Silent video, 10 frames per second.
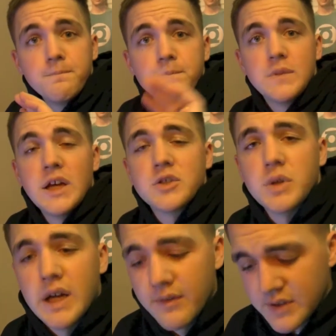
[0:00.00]
That's
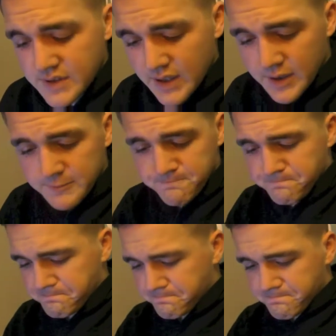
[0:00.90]
what I have to say.
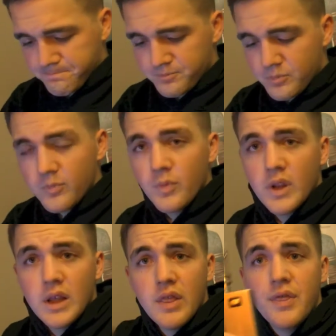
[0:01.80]

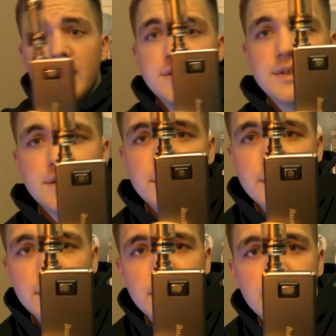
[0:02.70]
This
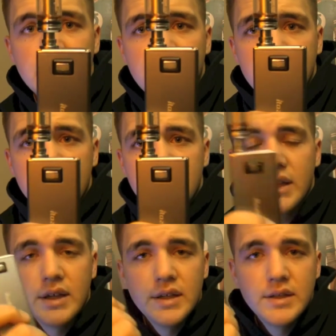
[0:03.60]

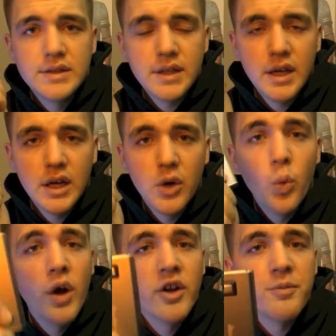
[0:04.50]
is
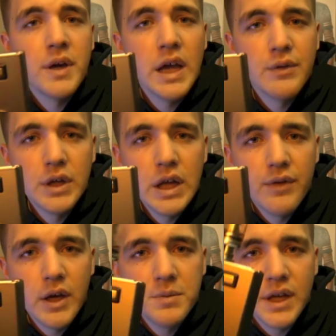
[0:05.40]
one of my everyday
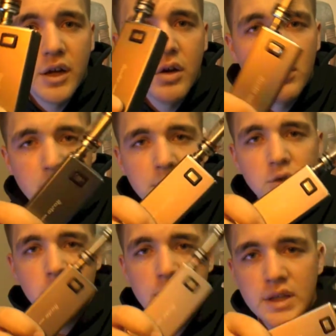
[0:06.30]
vapes. I go in
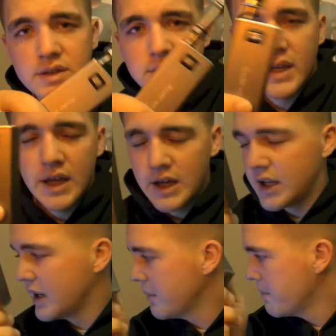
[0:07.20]
between this
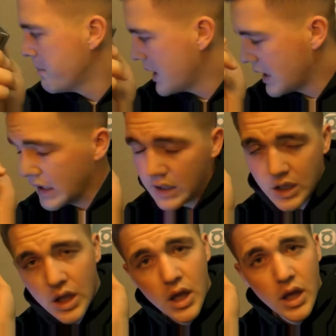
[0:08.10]
and my
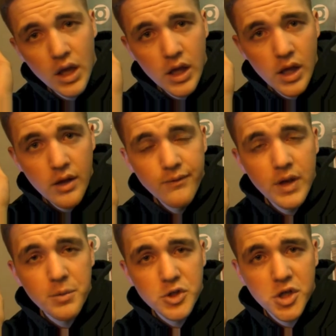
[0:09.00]

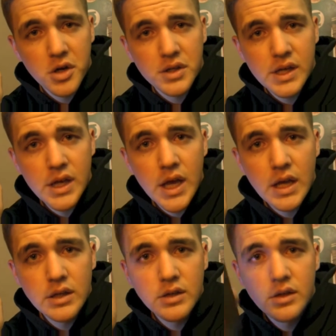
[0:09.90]
Vapor Shark DNA.